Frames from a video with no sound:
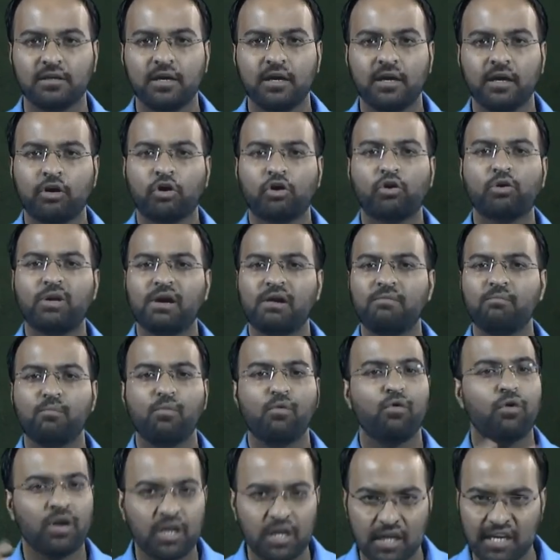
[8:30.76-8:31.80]
in order to have
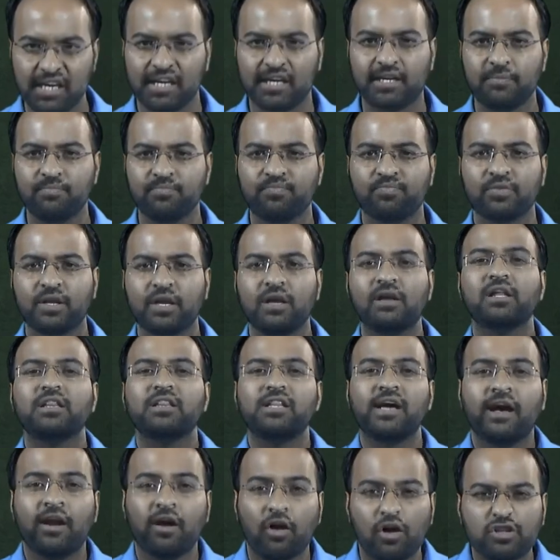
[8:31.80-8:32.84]
more income, they
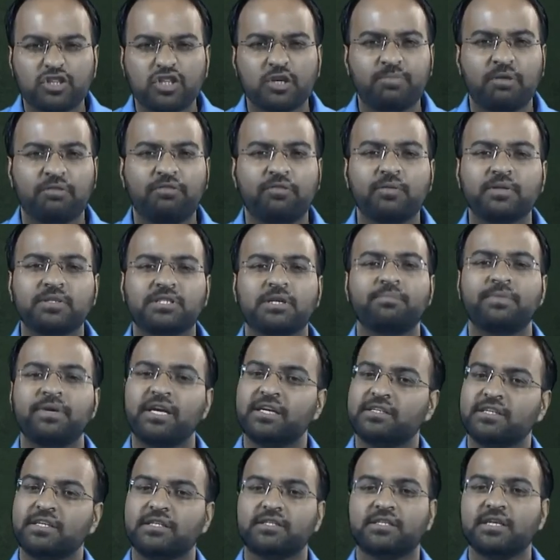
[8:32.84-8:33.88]
are also performing some
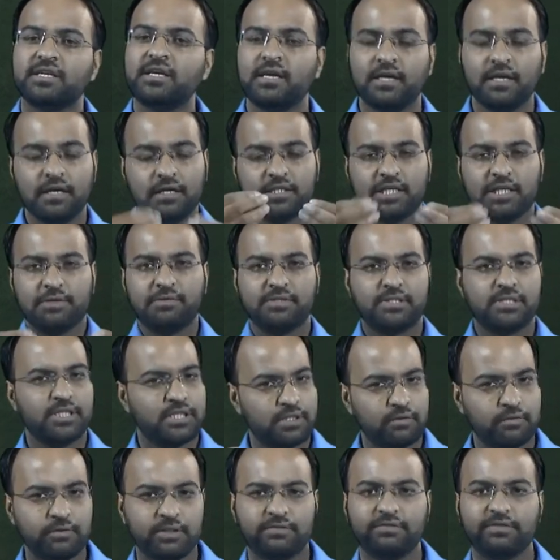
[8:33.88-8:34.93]
agency services
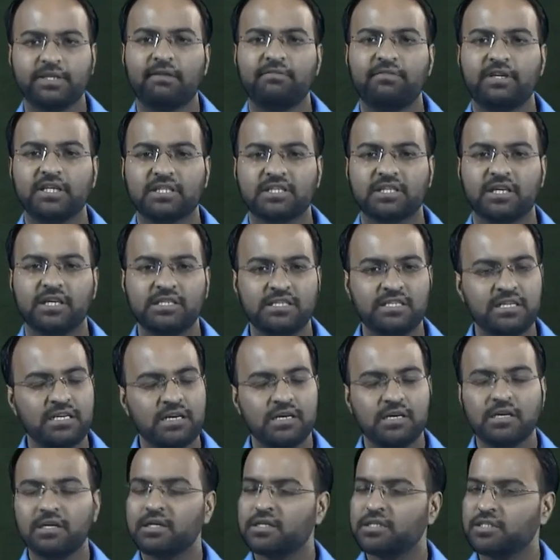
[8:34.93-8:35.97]
which we have discussed
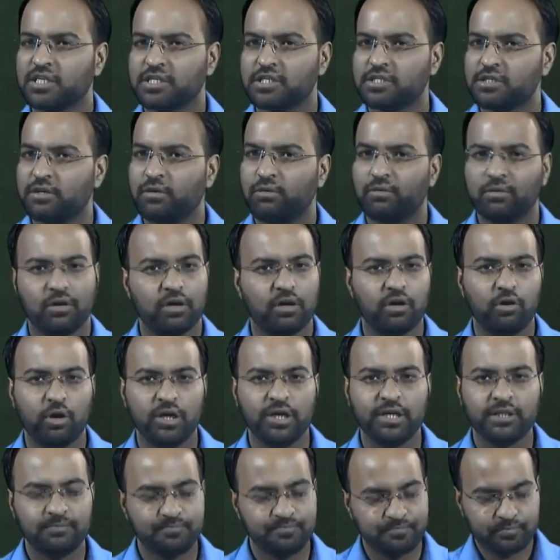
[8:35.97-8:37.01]
just now. Got
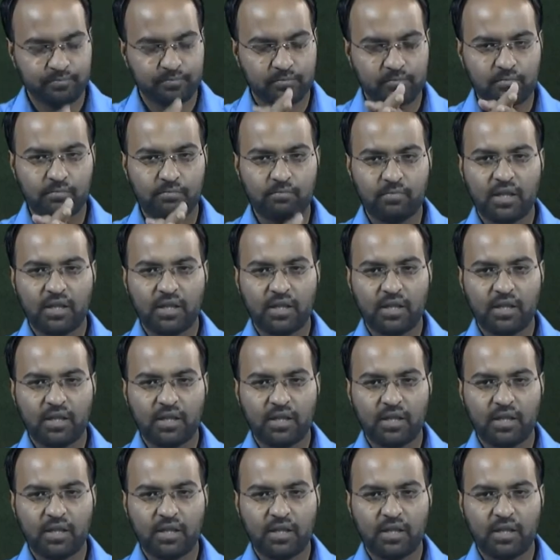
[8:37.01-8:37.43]
it?